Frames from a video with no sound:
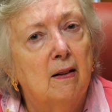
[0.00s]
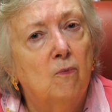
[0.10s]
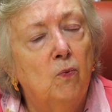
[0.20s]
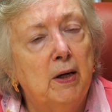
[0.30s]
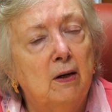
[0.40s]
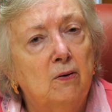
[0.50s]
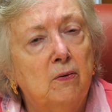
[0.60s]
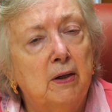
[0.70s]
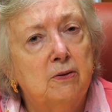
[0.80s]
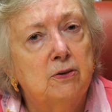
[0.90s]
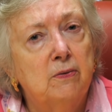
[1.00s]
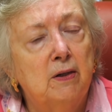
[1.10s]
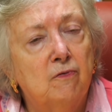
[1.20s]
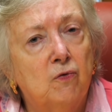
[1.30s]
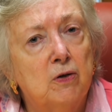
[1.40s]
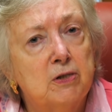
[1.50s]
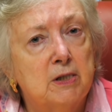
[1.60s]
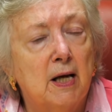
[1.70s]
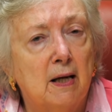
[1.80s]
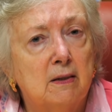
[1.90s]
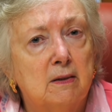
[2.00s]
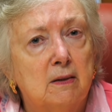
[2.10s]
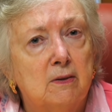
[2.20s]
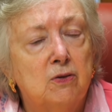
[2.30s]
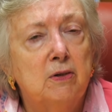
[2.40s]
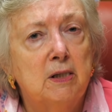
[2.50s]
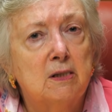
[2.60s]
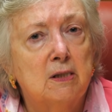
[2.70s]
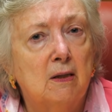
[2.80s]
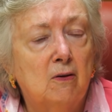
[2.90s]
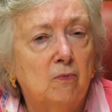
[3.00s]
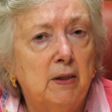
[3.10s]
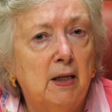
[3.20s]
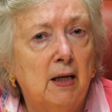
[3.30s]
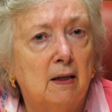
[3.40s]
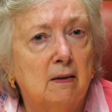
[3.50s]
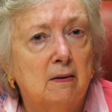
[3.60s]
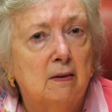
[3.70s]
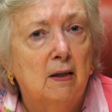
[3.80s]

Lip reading: we are going to enforce that to the extent that we can.